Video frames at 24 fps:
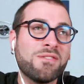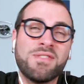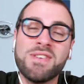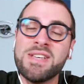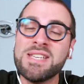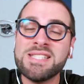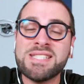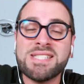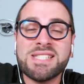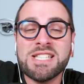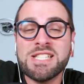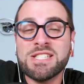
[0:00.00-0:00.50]

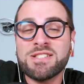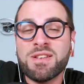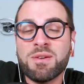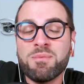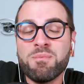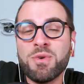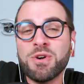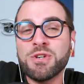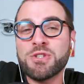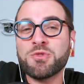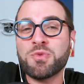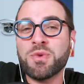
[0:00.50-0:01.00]
This is the
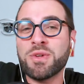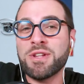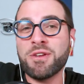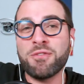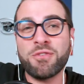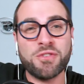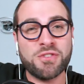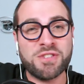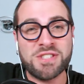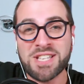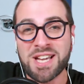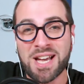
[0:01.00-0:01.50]
most
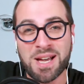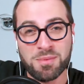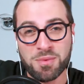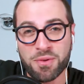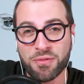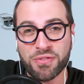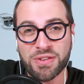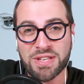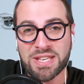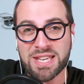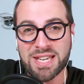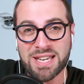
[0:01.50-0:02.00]
wonderful time
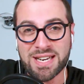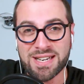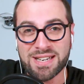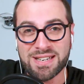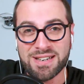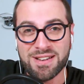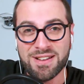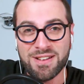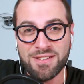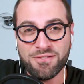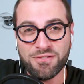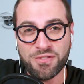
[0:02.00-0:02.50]
of the
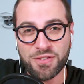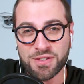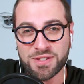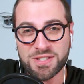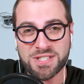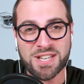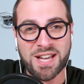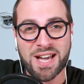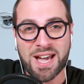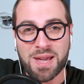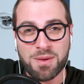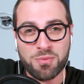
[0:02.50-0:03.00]
year. The
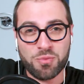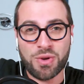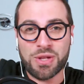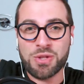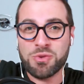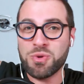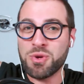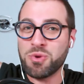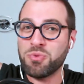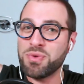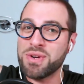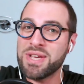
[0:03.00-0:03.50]
time
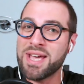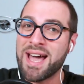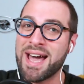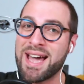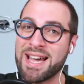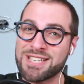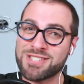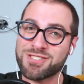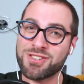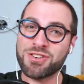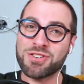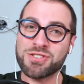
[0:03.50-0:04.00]
when we
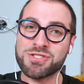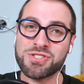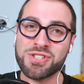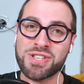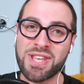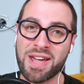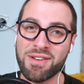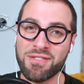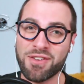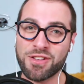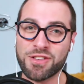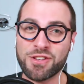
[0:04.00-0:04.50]
react all
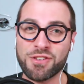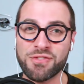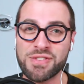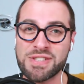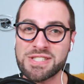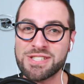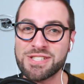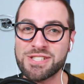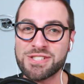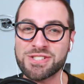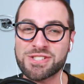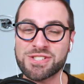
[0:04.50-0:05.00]
together to
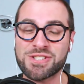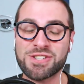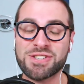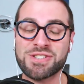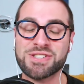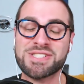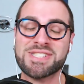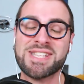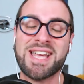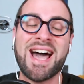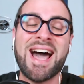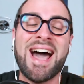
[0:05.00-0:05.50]
these new
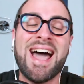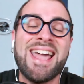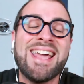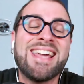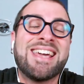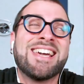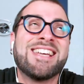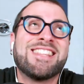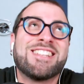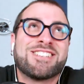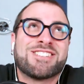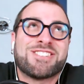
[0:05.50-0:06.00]
songs. I
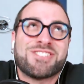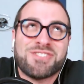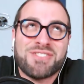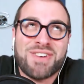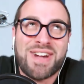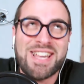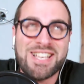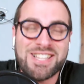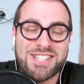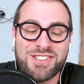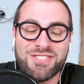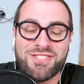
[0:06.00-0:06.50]
cannot
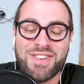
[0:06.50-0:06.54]
wait to